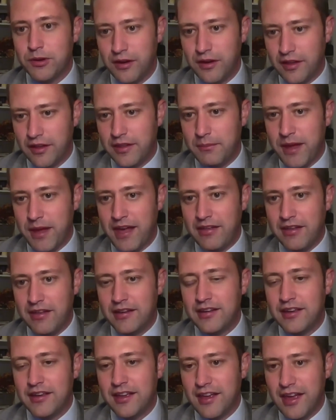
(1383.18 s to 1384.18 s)
put it on the
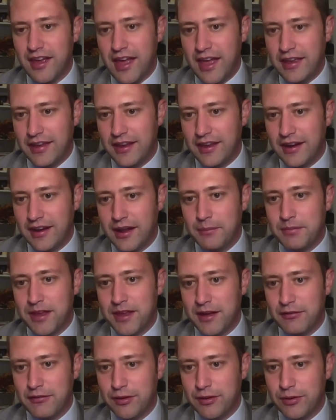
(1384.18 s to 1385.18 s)
ballot, and get an
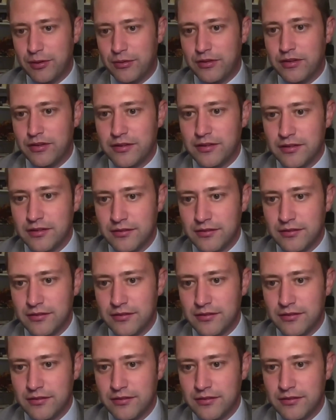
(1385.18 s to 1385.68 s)
up-down vote.